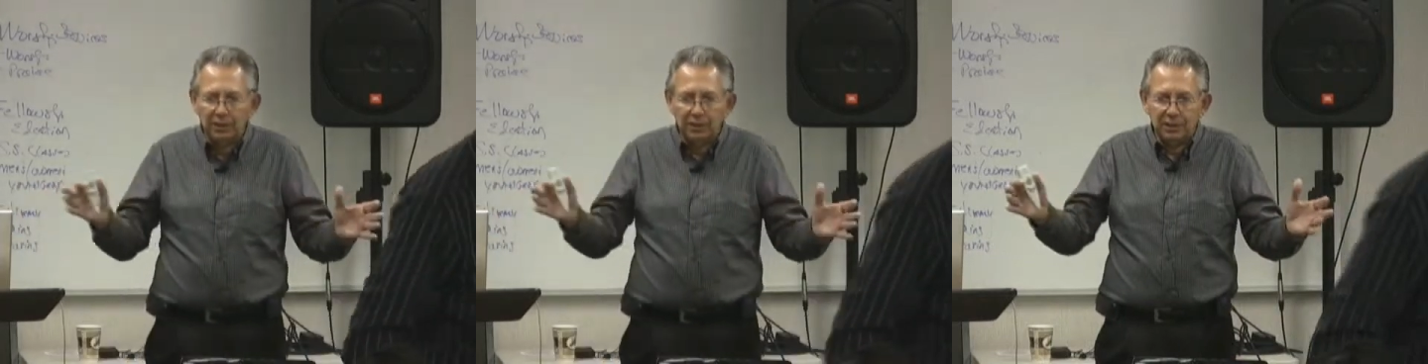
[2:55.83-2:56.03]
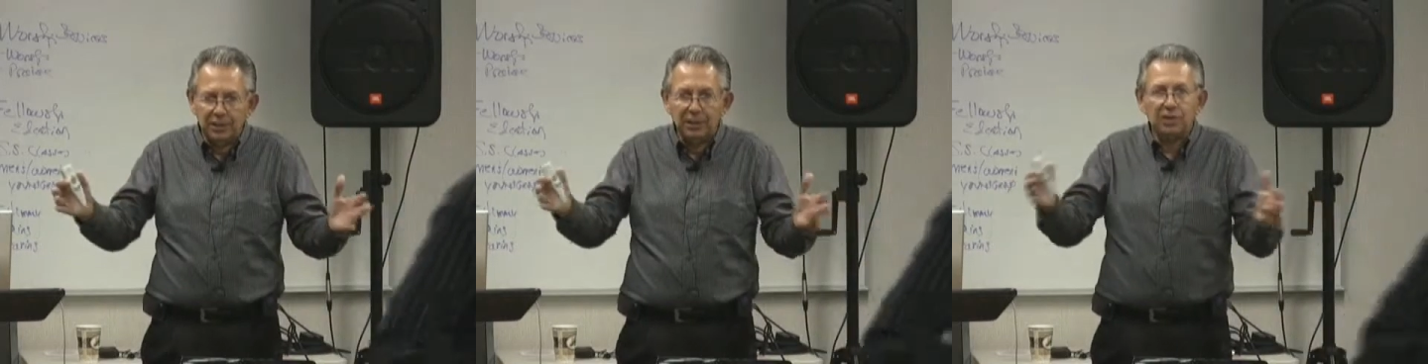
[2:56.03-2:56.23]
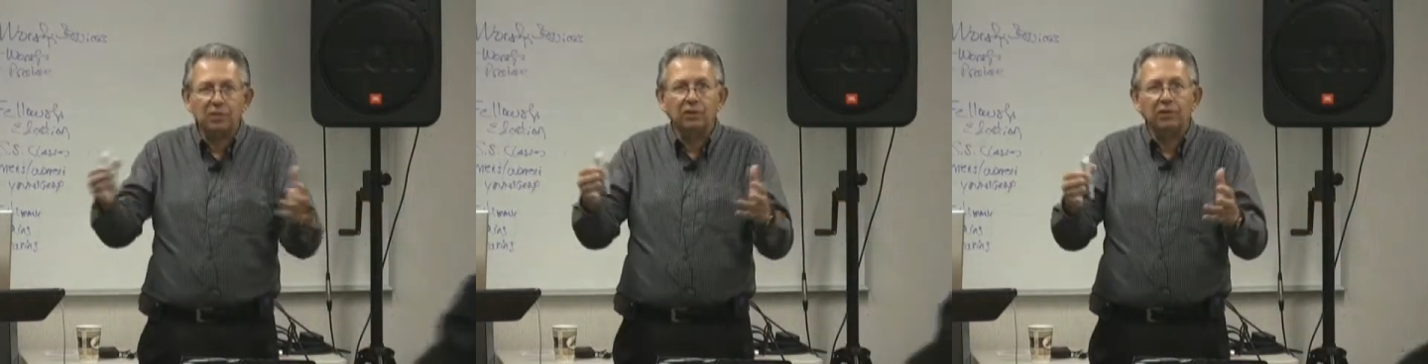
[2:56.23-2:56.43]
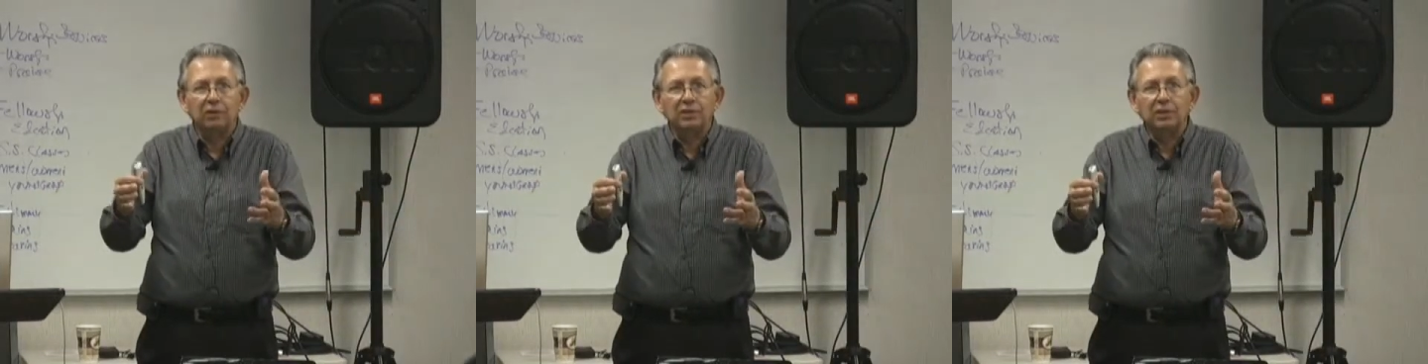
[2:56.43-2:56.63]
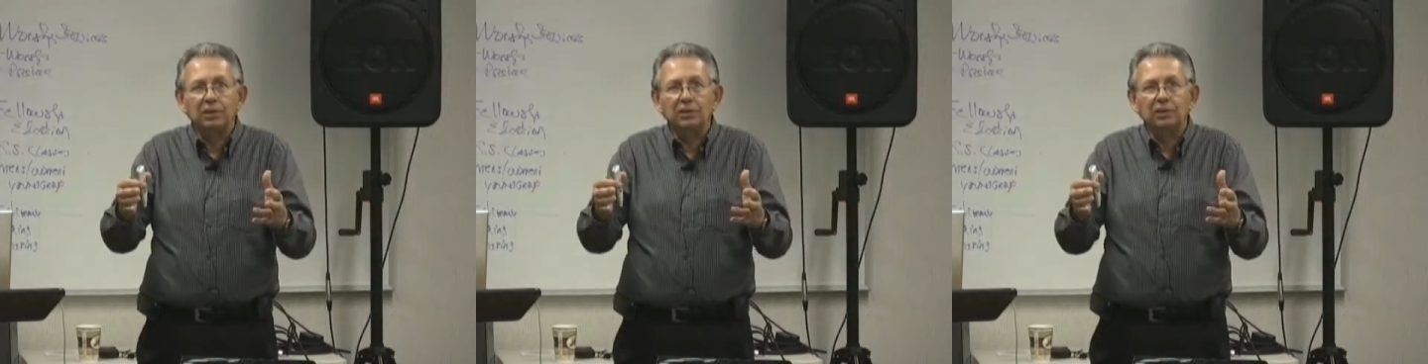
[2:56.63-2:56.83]
as a teacher of
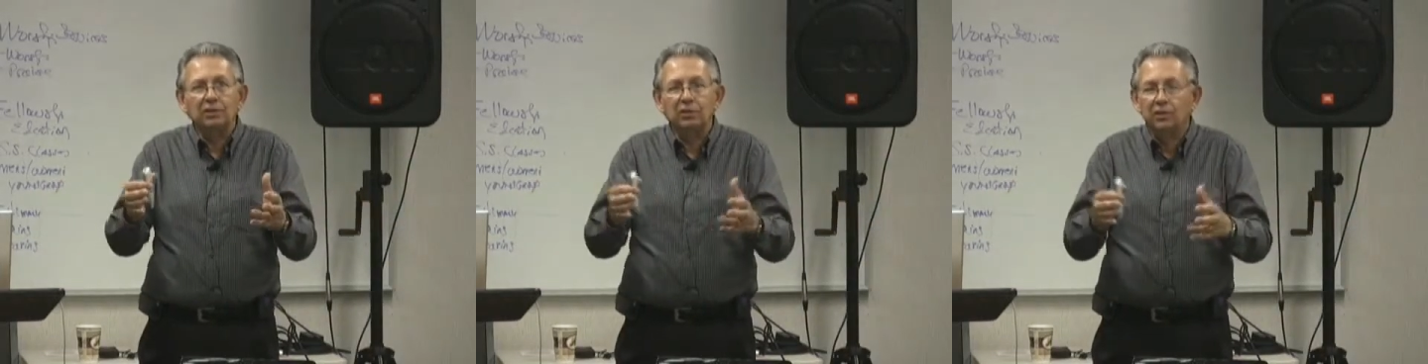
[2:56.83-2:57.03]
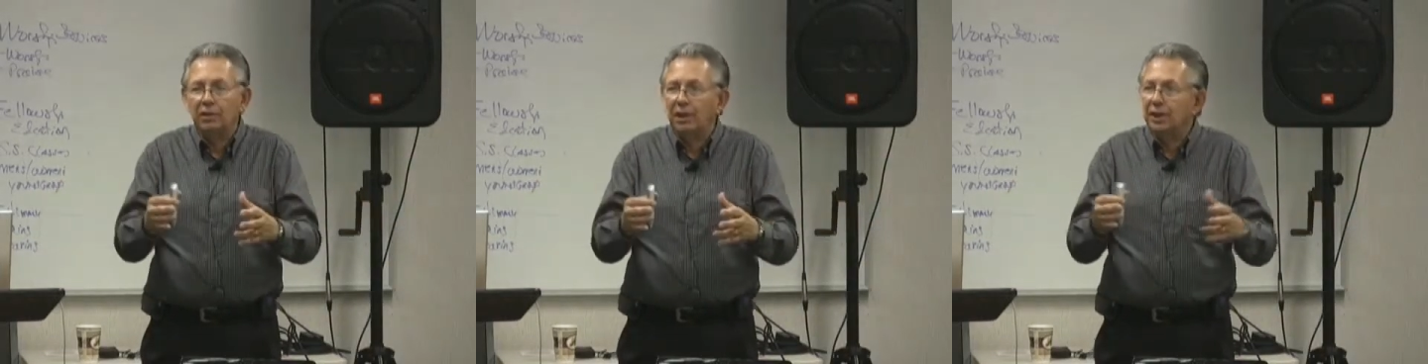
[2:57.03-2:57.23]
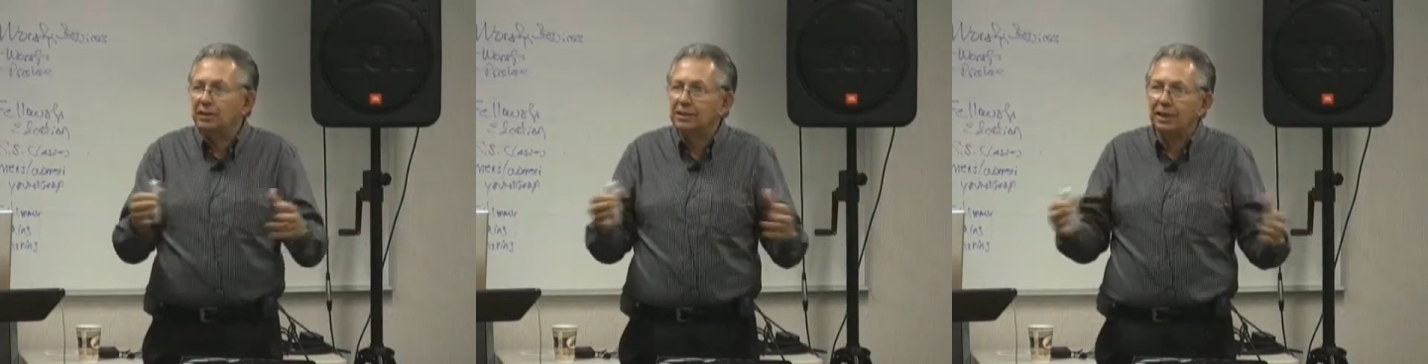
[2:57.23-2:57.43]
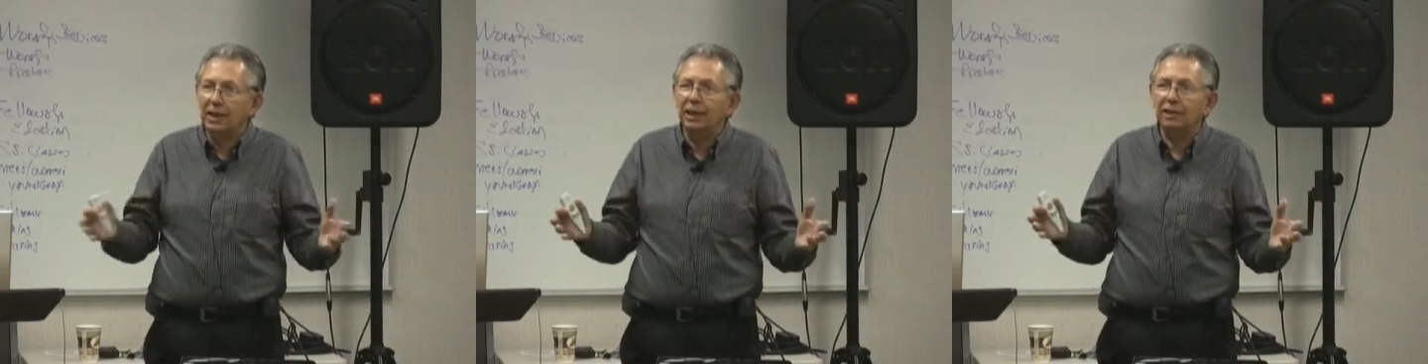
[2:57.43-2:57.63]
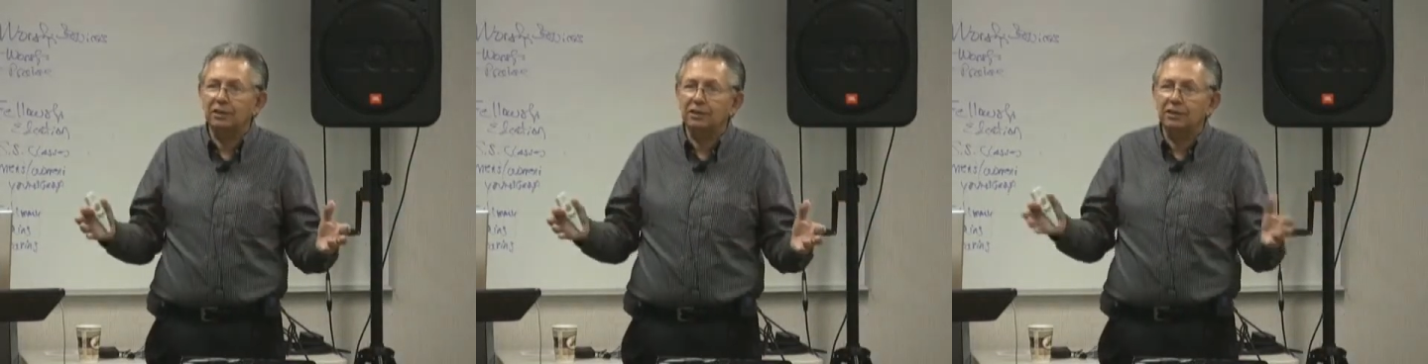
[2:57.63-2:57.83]
a Sunday school class
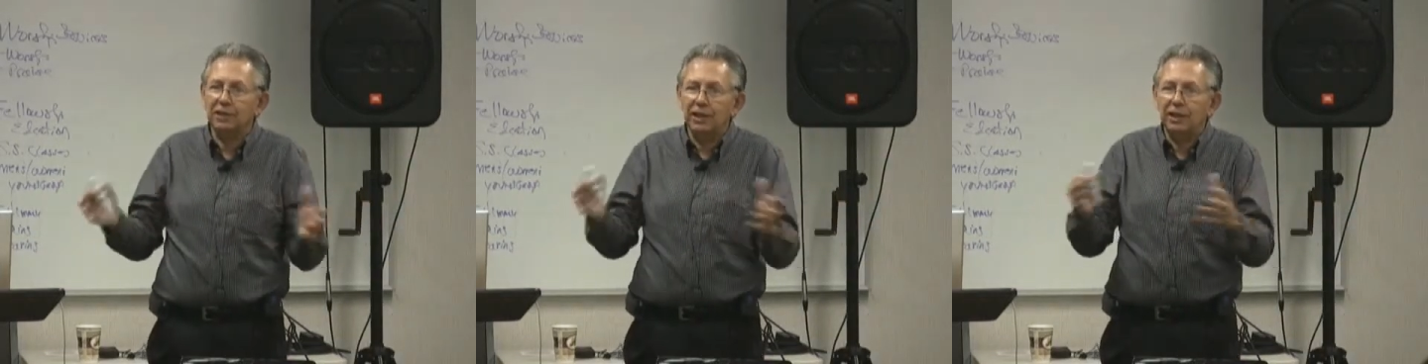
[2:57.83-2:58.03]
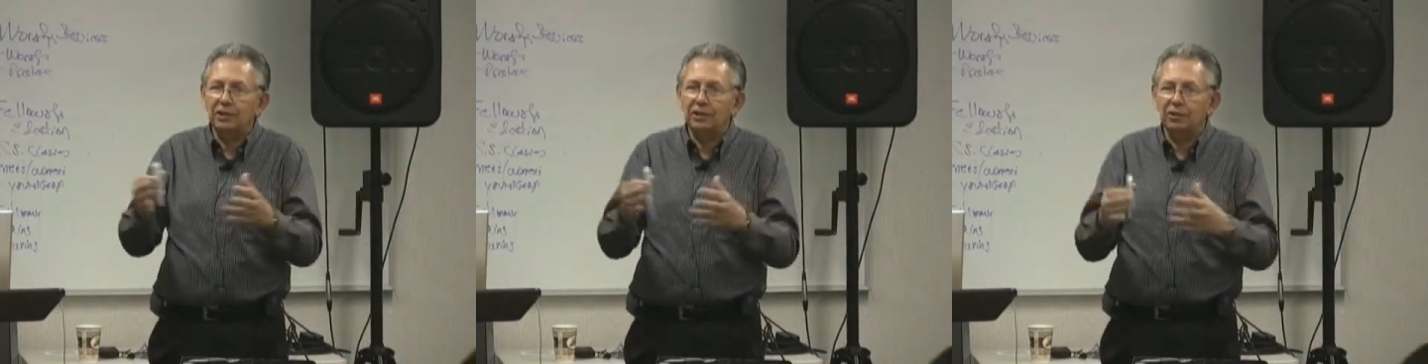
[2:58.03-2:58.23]
can't say